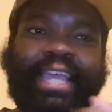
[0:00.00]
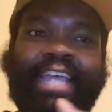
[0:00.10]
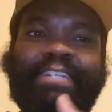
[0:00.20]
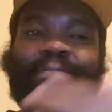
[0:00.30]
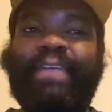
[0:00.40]

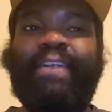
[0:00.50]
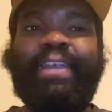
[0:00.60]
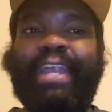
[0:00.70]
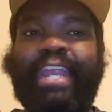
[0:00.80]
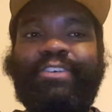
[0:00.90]
is a
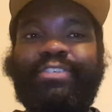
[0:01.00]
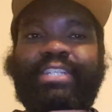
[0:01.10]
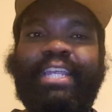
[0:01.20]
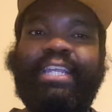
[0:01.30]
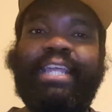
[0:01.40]
very
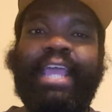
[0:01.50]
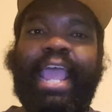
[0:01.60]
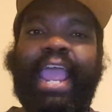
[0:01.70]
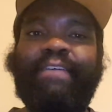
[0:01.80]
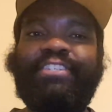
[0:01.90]
interesting
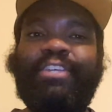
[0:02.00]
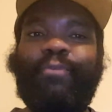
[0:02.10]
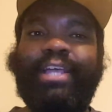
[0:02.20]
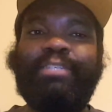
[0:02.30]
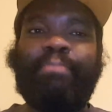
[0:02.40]
AFC
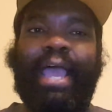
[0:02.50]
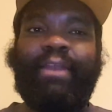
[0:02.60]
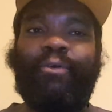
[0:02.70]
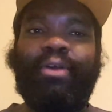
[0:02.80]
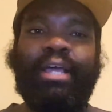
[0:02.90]
West
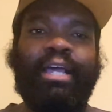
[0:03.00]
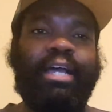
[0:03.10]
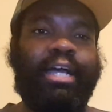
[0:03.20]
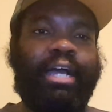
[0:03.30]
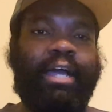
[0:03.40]
battle.
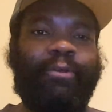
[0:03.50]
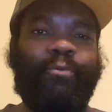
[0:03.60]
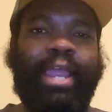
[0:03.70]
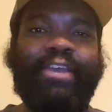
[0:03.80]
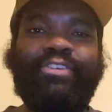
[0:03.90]

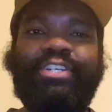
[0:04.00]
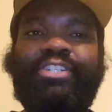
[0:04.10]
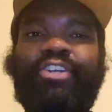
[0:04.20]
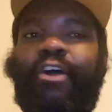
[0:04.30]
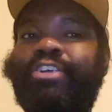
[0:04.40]
Raiders
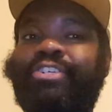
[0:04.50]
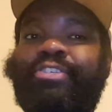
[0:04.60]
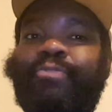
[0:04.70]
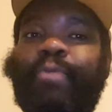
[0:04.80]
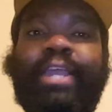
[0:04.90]
and
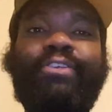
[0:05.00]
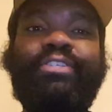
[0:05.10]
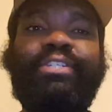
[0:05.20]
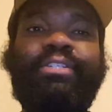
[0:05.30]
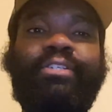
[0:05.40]
Chargers.
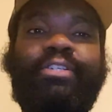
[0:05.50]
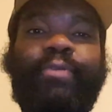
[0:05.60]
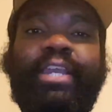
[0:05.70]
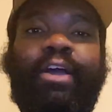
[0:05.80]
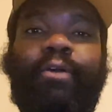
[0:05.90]
Raiders
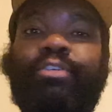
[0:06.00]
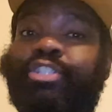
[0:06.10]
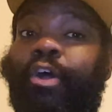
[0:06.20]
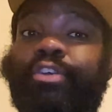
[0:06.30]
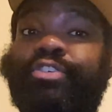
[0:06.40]
3-0,
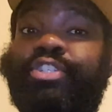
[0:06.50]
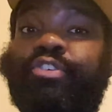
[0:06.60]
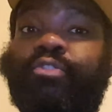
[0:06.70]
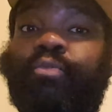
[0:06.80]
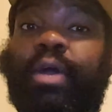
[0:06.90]
Chargers
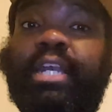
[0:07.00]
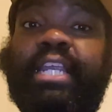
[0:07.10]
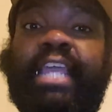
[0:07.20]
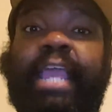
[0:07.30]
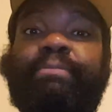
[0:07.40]
2-1.
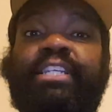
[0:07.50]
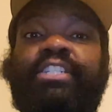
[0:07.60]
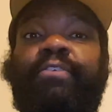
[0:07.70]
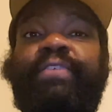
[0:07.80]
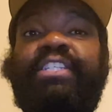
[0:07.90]
The game's at
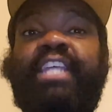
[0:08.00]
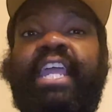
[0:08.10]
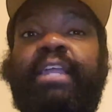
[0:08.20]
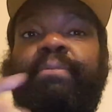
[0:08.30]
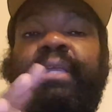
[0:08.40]
SoFi
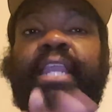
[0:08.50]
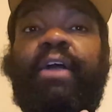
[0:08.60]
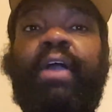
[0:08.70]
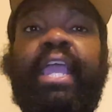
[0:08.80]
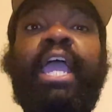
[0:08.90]
Stadium in
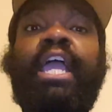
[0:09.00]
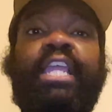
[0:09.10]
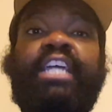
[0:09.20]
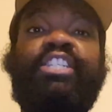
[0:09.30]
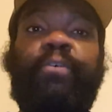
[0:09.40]
L.A.
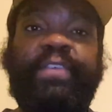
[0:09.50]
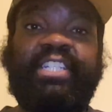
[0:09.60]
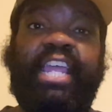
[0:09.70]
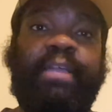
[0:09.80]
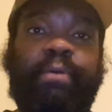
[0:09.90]
Yeah, SoFi
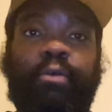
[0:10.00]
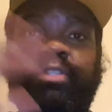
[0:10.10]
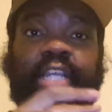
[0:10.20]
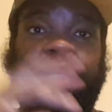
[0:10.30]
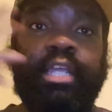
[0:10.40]
Stadium
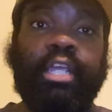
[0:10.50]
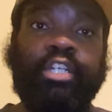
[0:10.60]
hosting